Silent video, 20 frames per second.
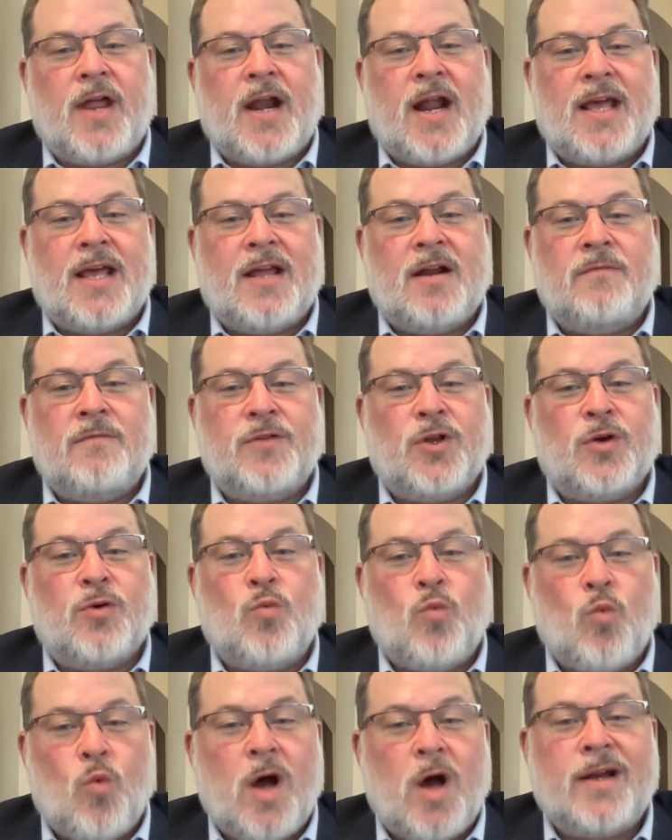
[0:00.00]
that I interview.
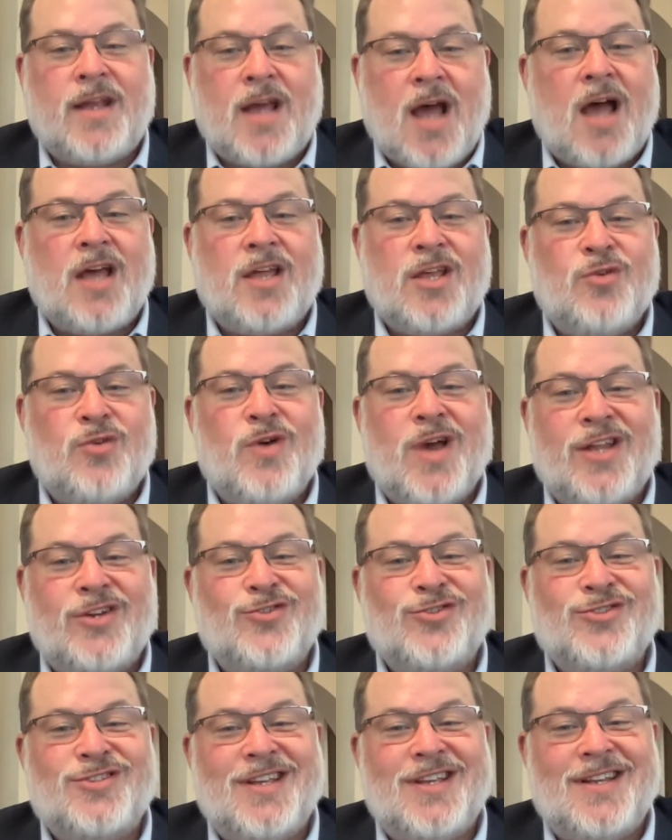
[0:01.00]
What got you
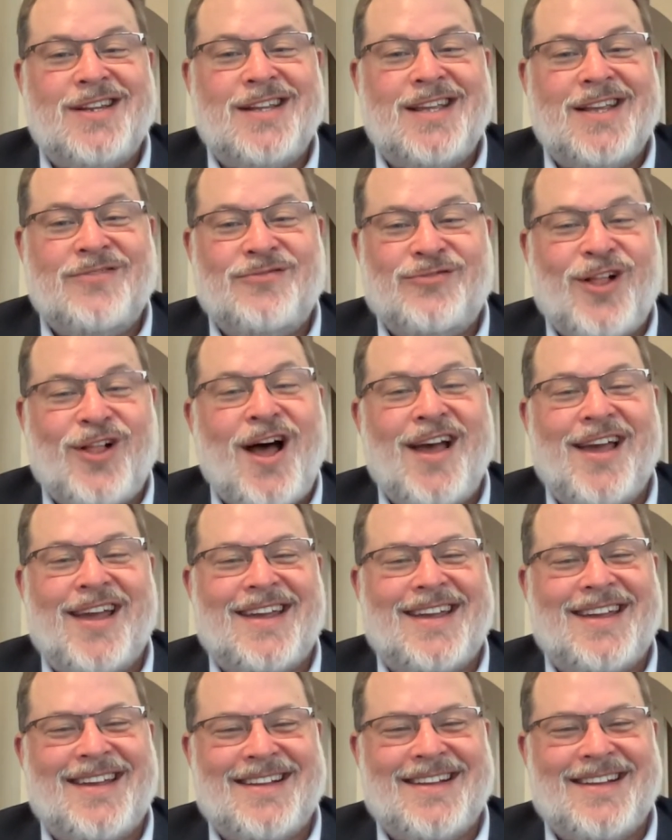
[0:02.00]
interested in flying?